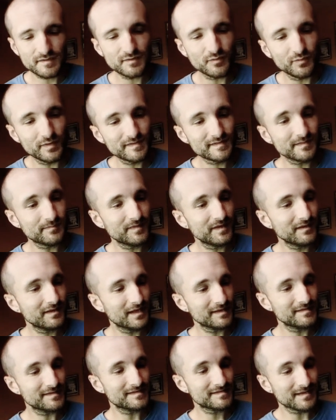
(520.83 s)
So with something
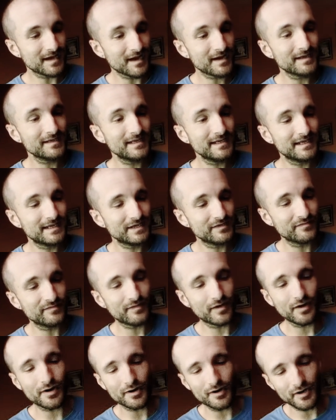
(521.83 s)
like the Saucony
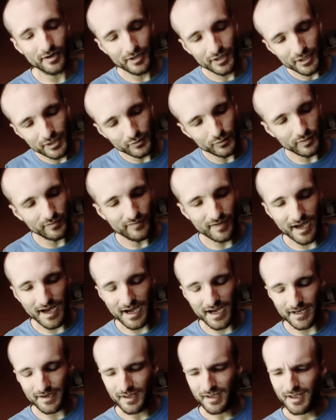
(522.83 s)
Kinvara, we've
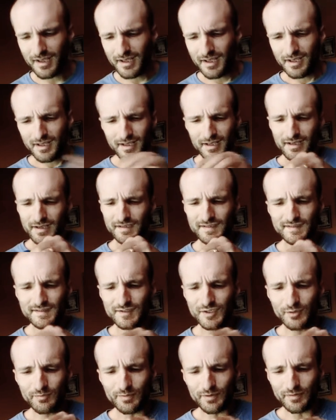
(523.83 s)
got a
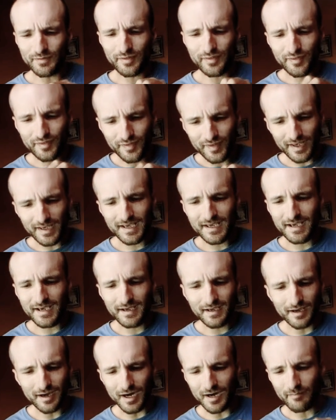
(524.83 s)
super
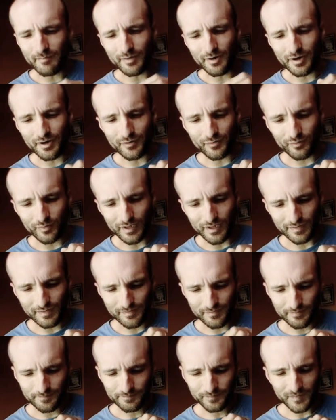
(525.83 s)
thick upper
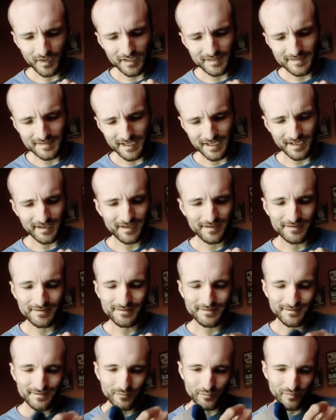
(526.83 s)

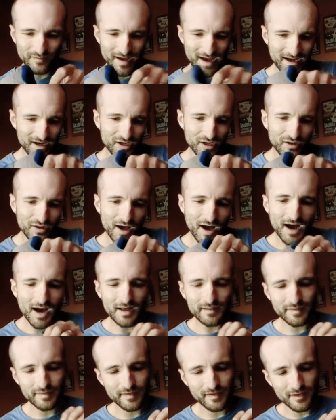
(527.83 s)
we've got
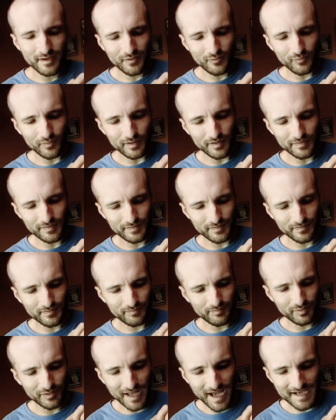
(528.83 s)
cloth with
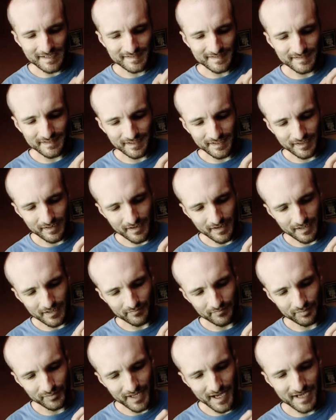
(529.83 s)
plastic
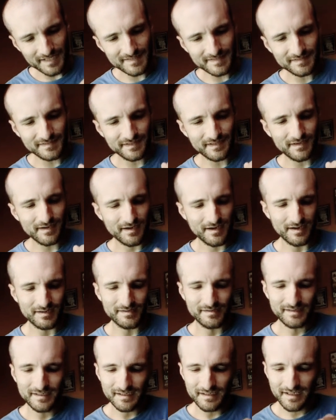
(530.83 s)
on plastic
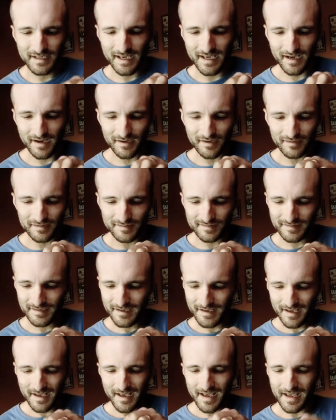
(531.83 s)
on
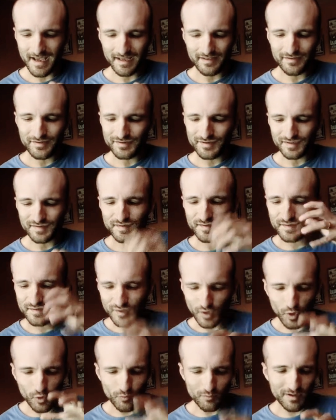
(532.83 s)
decals, and there's
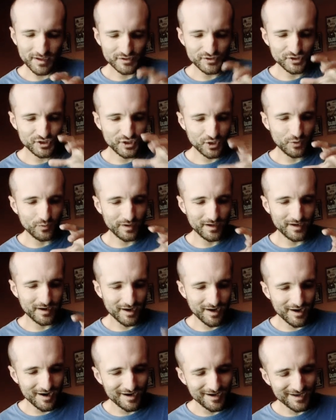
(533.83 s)
just so much
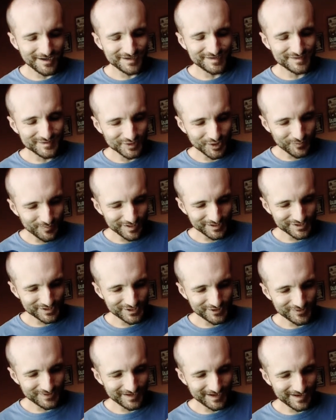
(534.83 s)
going
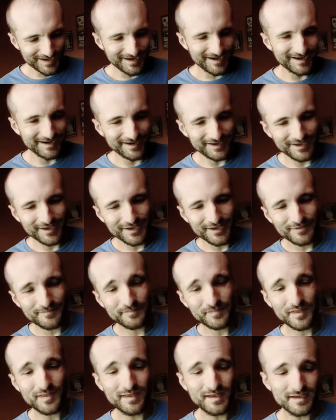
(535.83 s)
on.
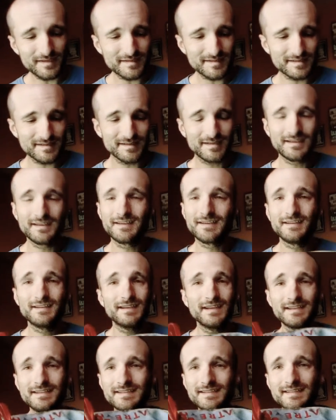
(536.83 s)
This,
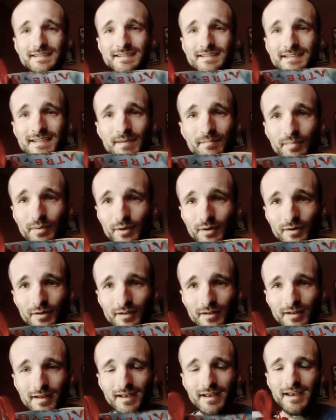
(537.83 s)
it's
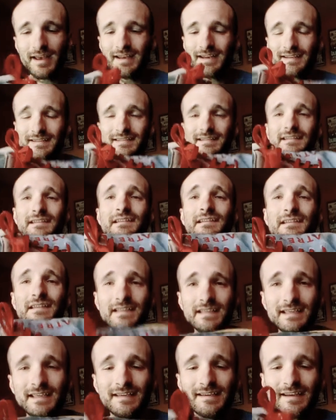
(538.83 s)
simple and it's
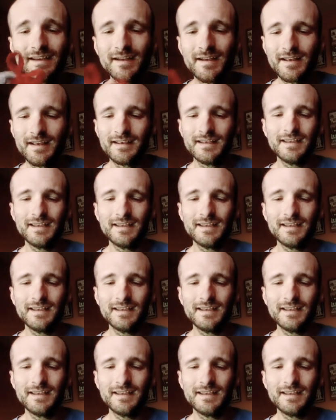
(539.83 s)
clean.